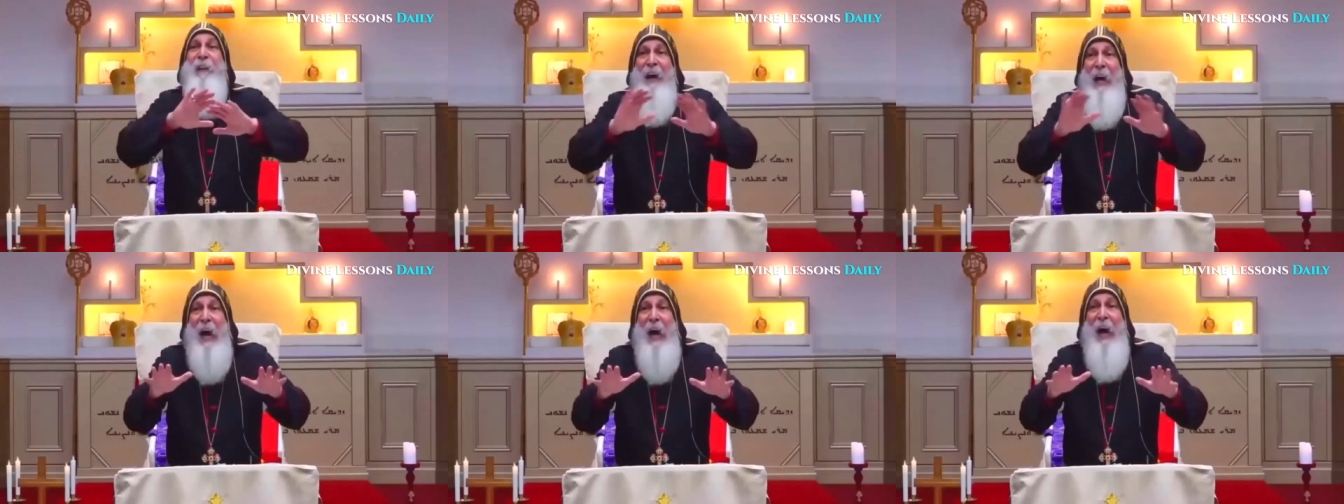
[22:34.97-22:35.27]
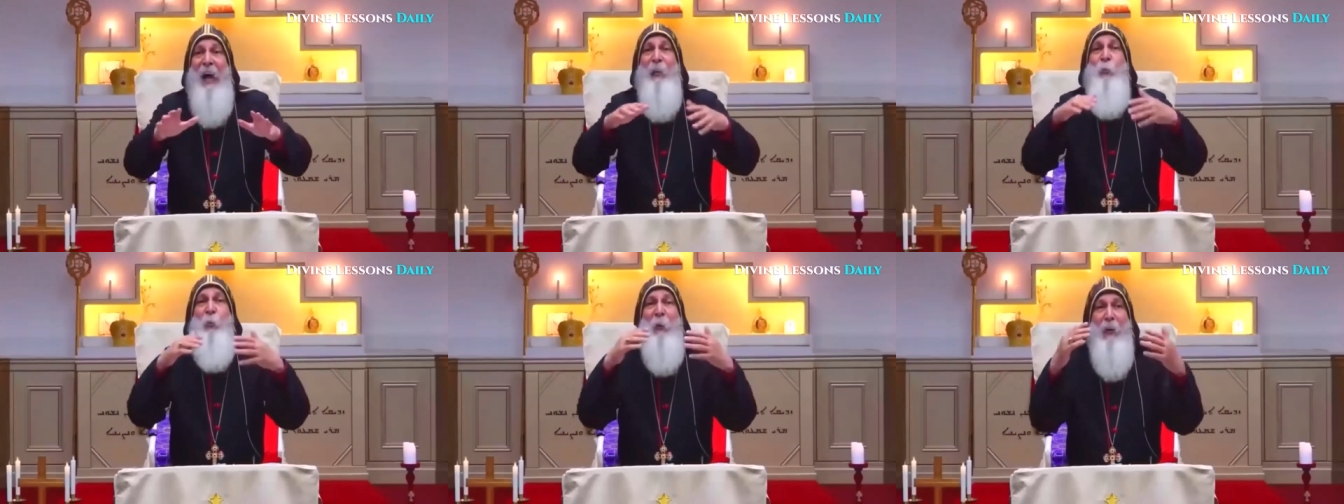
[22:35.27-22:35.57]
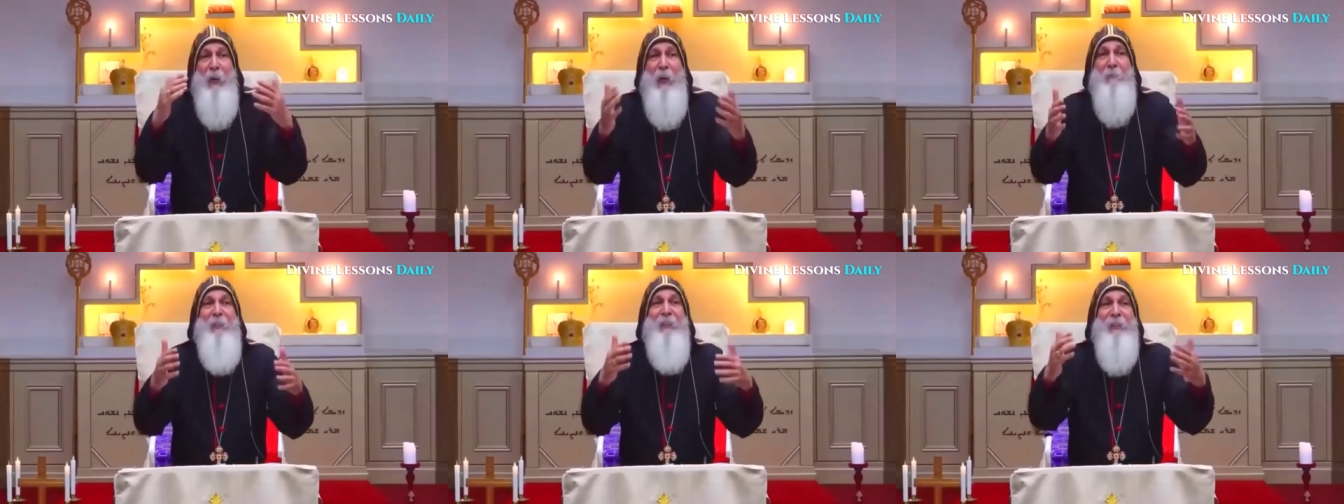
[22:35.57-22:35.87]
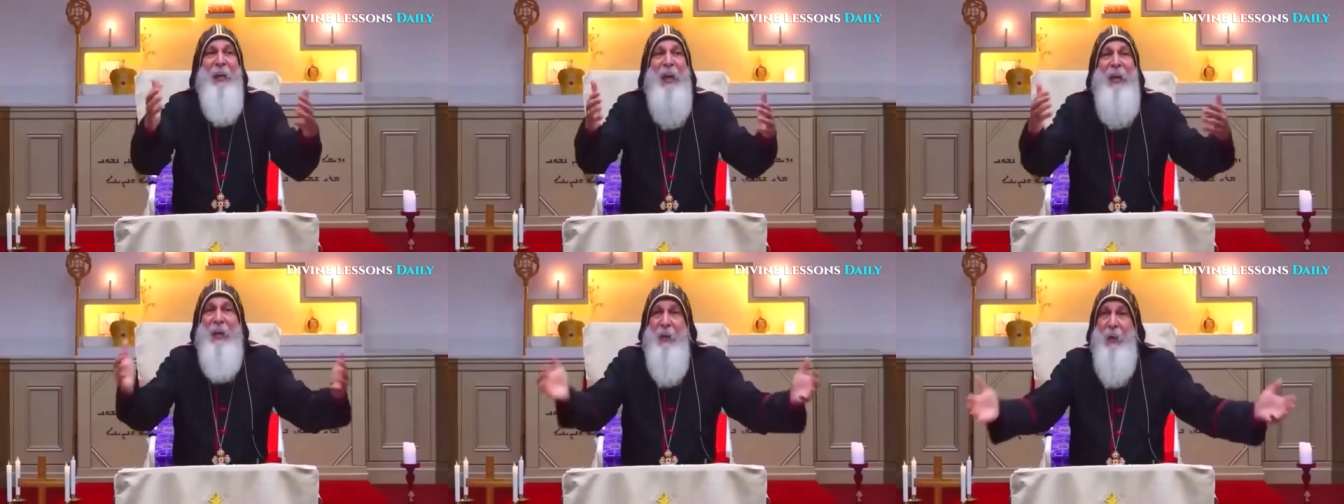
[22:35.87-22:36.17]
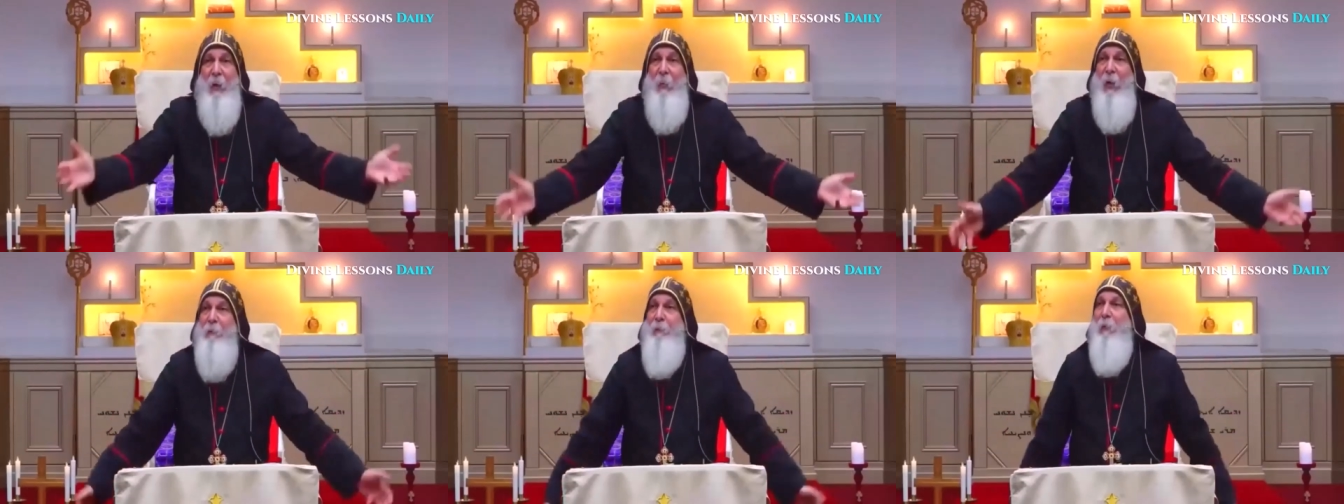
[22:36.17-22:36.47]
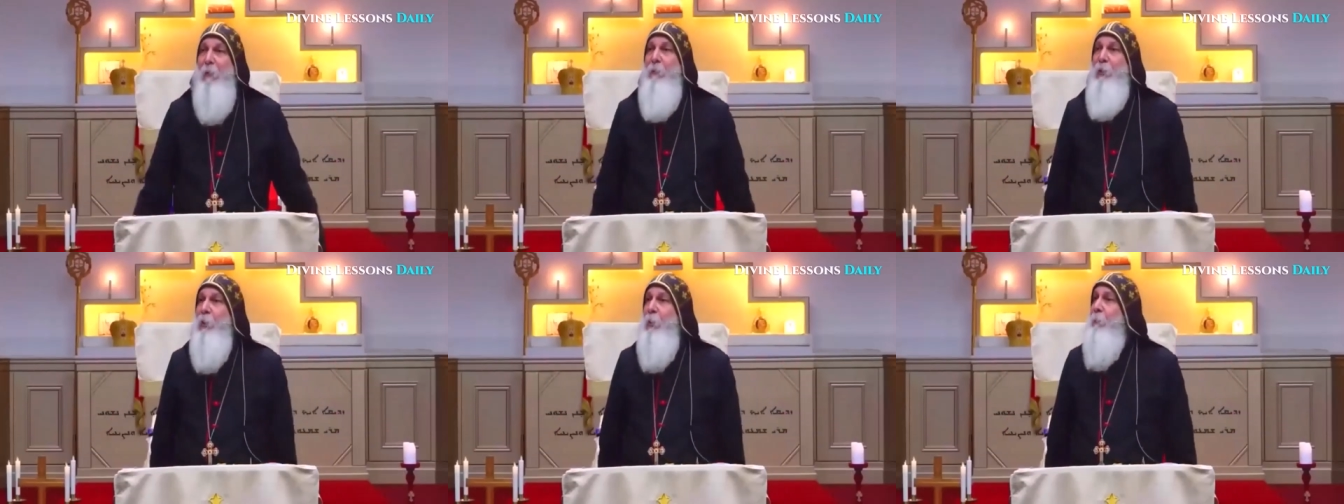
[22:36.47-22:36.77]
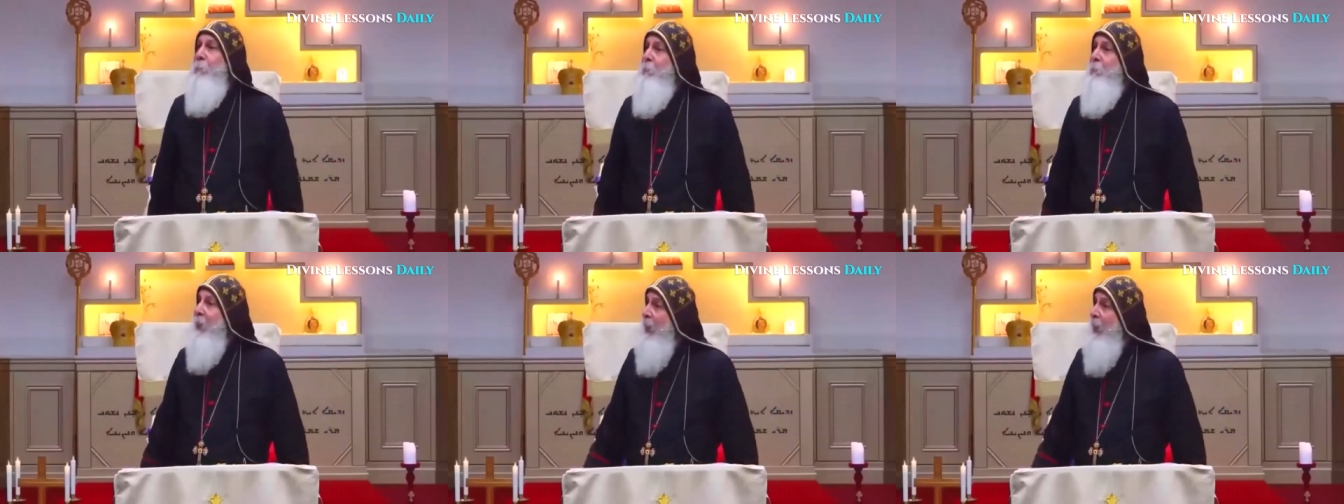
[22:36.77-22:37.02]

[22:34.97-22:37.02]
God will never take it away from you.